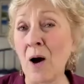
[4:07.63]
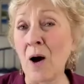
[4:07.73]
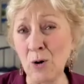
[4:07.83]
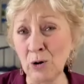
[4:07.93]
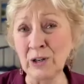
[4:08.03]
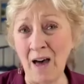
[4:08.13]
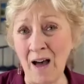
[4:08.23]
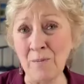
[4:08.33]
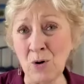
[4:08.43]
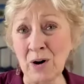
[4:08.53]
a whole
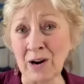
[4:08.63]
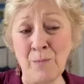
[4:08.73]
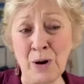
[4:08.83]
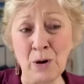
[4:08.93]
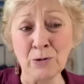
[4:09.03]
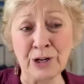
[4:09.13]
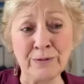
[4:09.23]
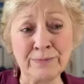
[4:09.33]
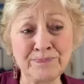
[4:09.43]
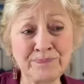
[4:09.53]
lot more composure.